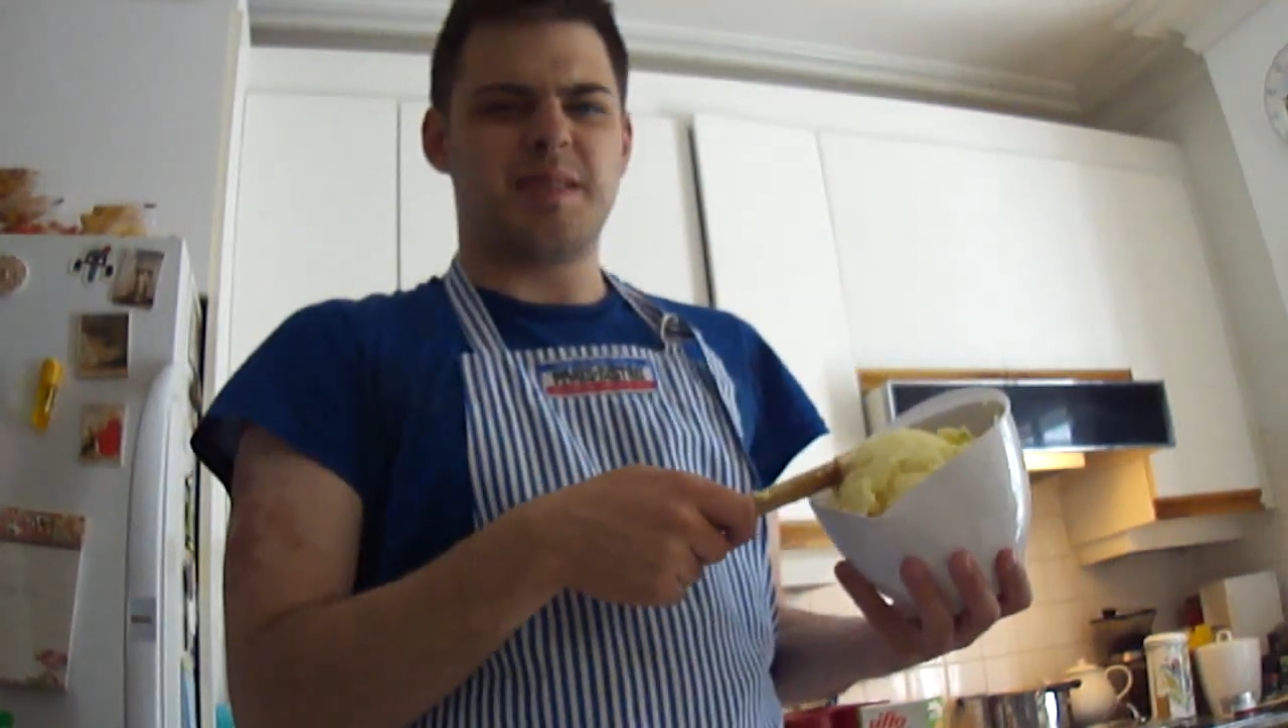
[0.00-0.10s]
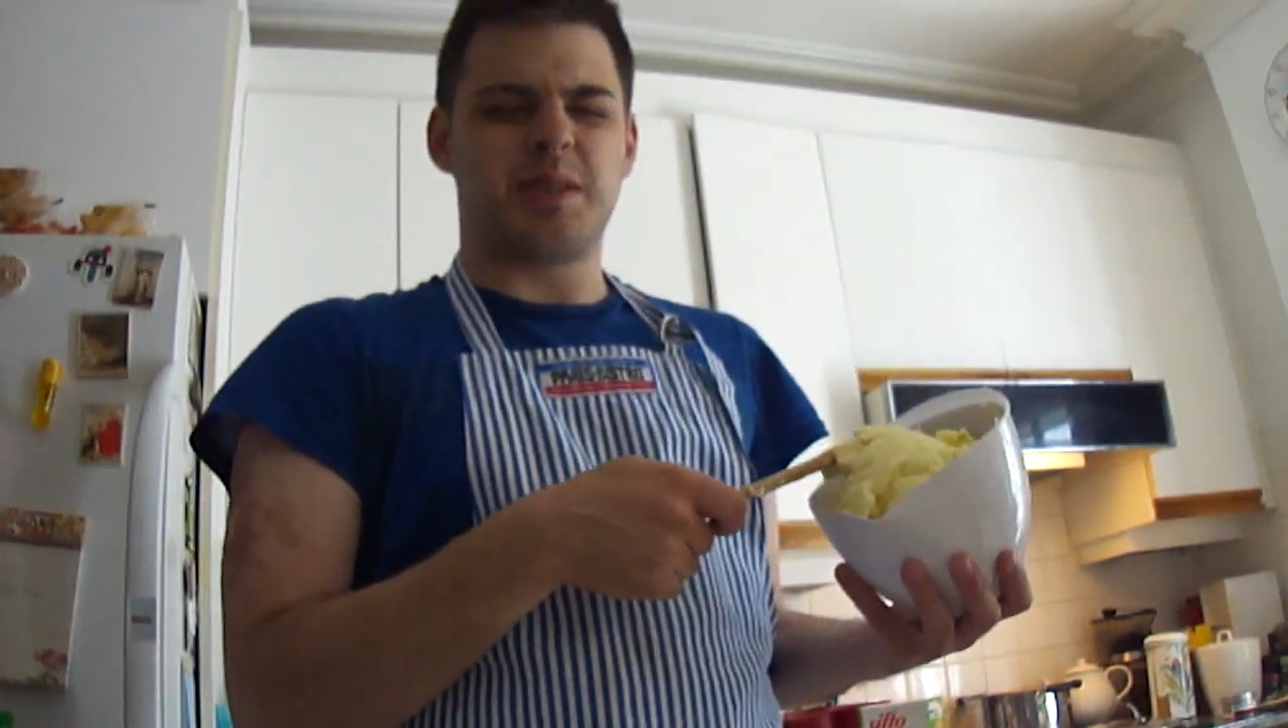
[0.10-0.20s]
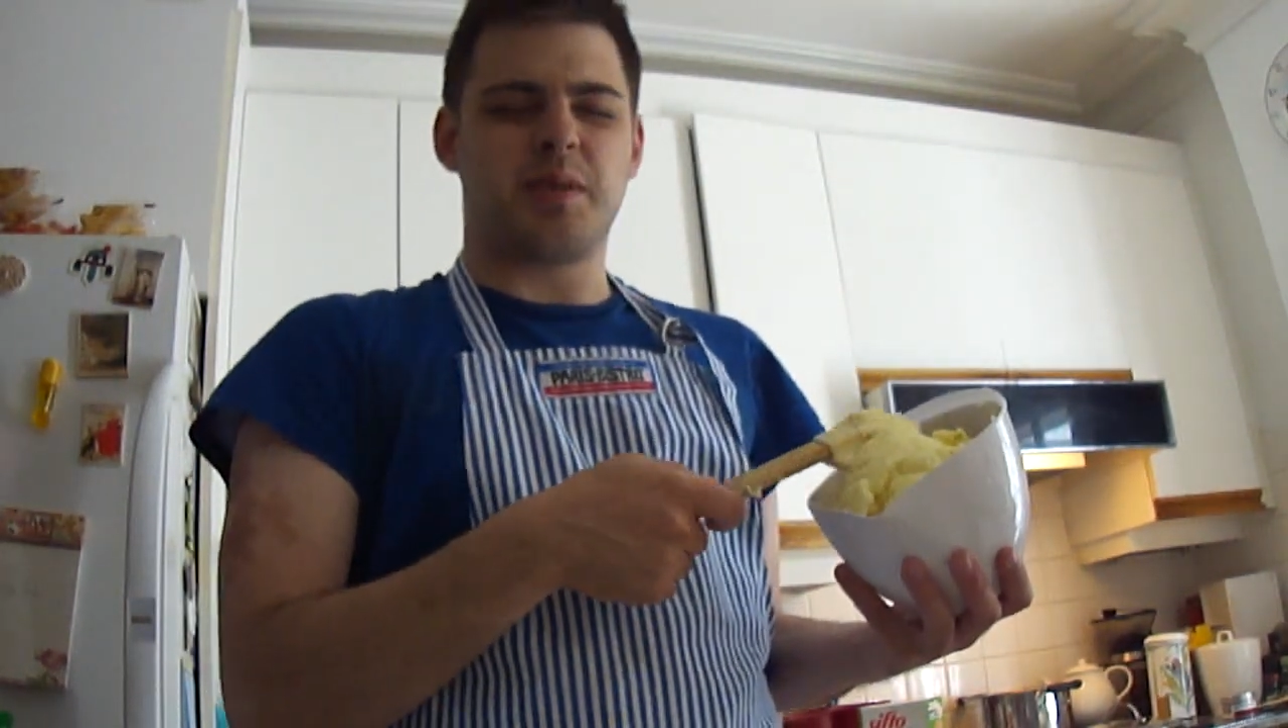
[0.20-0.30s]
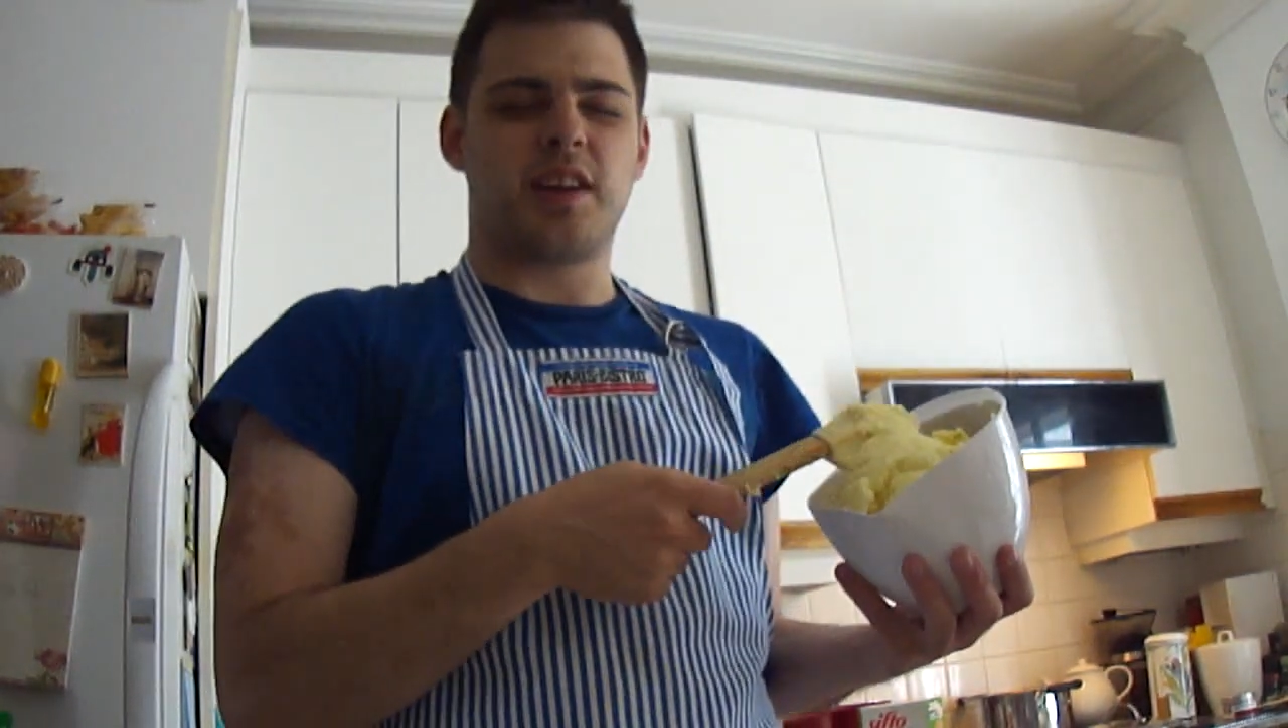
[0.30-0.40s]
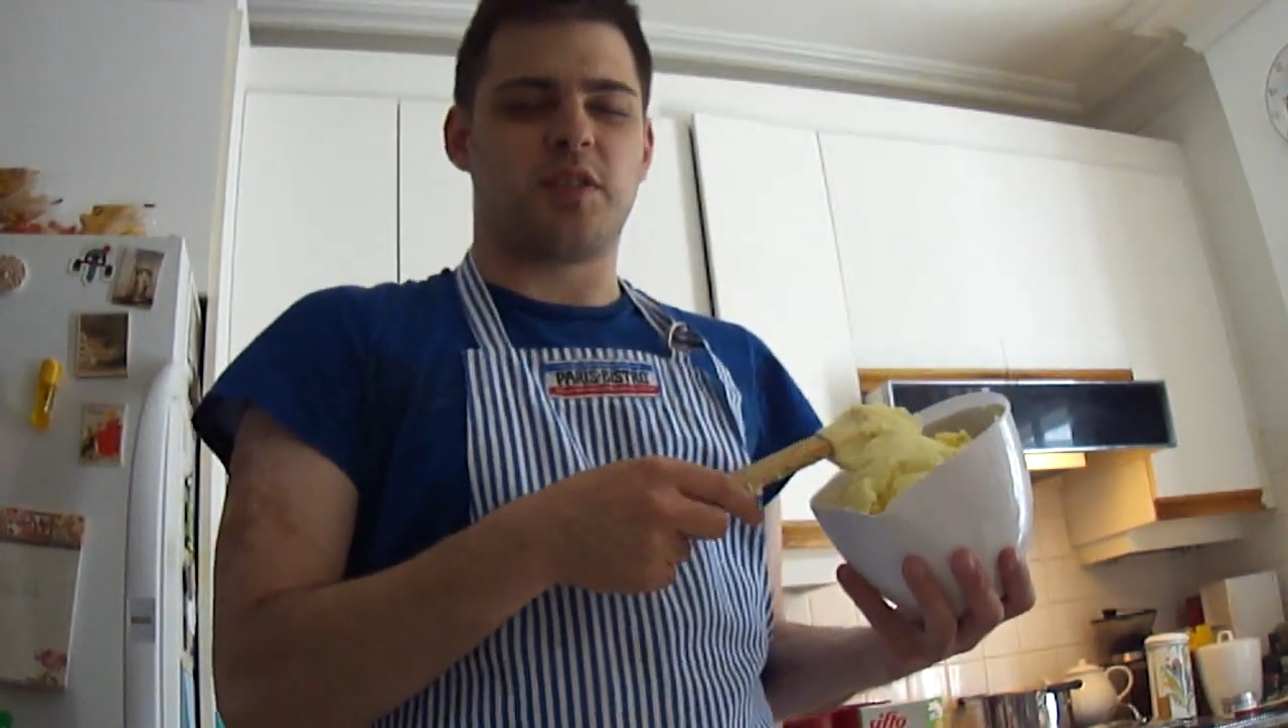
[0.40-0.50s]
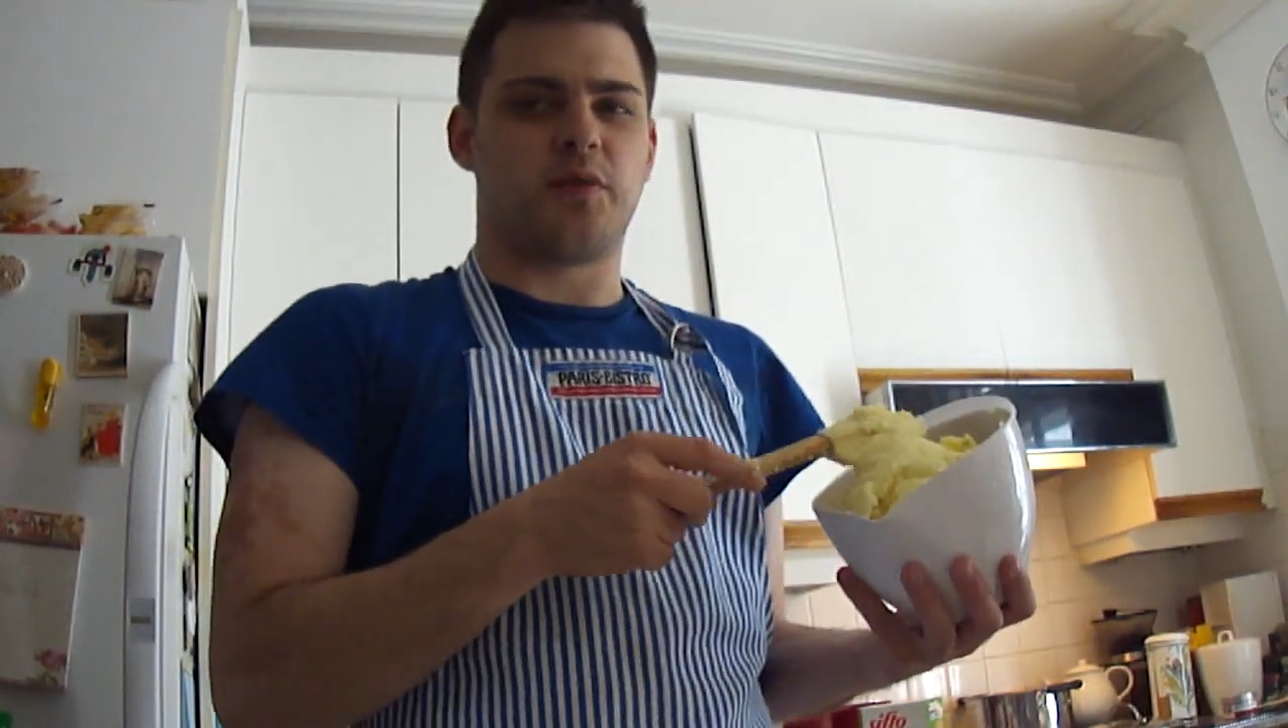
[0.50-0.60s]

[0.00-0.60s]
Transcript: You don't need to